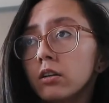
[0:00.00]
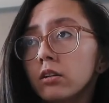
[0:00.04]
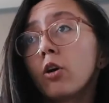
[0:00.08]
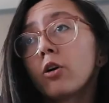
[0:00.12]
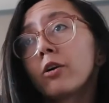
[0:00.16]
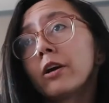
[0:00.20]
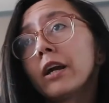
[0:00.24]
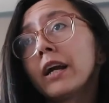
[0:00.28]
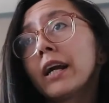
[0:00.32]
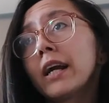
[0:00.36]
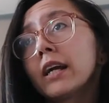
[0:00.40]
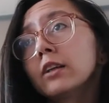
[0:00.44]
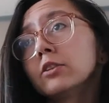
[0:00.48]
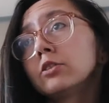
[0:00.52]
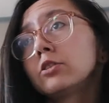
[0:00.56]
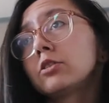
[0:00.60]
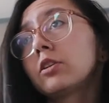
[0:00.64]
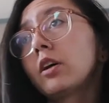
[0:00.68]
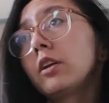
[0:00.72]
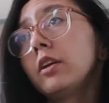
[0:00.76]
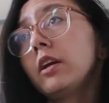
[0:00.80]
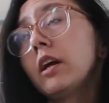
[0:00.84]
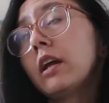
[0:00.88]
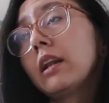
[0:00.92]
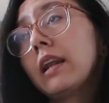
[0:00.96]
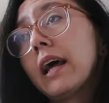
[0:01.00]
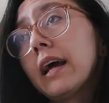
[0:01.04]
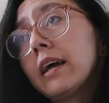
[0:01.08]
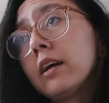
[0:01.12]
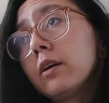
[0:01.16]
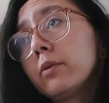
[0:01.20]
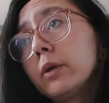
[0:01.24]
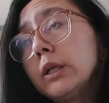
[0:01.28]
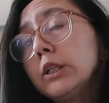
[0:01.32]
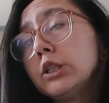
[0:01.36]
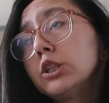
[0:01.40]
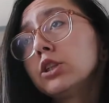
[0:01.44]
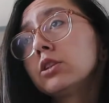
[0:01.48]
Or I can study a
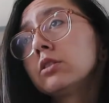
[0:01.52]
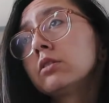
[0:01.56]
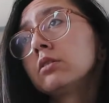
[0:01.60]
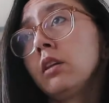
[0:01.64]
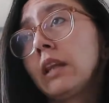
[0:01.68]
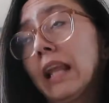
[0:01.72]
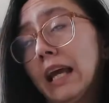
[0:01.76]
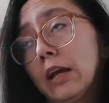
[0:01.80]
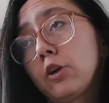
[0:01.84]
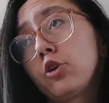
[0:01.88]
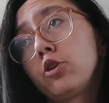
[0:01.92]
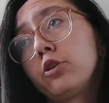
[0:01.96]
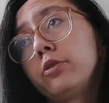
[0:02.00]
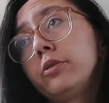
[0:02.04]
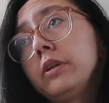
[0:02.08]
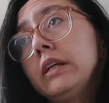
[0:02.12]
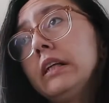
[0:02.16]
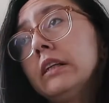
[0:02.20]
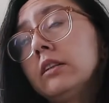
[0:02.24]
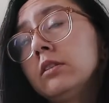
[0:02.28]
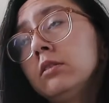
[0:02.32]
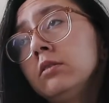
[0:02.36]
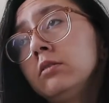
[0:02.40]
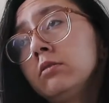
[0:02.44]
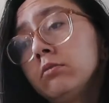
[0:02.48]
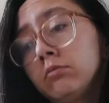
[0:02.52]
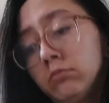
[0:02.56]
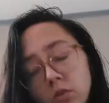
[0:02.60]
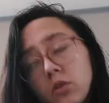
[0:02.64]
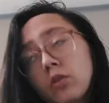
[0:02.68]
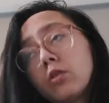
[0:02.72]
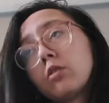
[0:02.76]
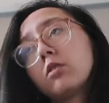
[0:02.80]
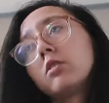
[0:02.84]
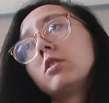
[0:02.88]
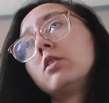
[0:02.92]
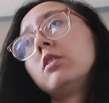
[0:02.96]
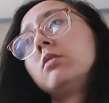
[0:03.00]
language, like Korean
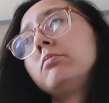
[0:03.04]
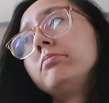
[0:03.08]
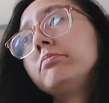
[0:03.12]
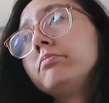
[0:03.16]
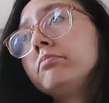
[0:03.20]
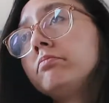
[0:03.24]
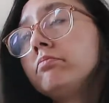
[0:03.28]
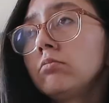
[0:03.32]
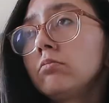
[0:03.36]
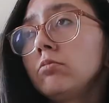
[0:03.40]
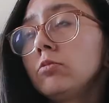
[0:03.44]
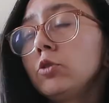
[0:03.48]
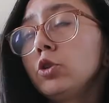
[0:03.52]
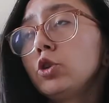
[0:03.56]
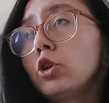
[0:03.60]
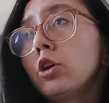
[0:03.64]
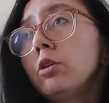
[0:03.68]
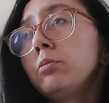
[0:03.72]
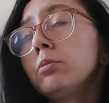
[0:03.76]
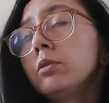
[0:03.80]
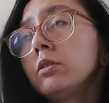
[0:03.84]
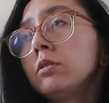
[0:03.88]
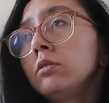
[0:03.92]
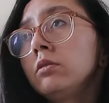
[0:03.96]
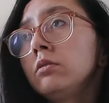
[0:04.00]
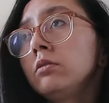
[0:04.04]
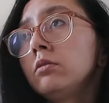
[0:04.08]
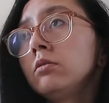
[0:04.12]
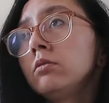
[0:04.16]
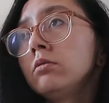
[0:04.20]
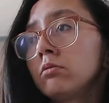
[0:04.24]
or German.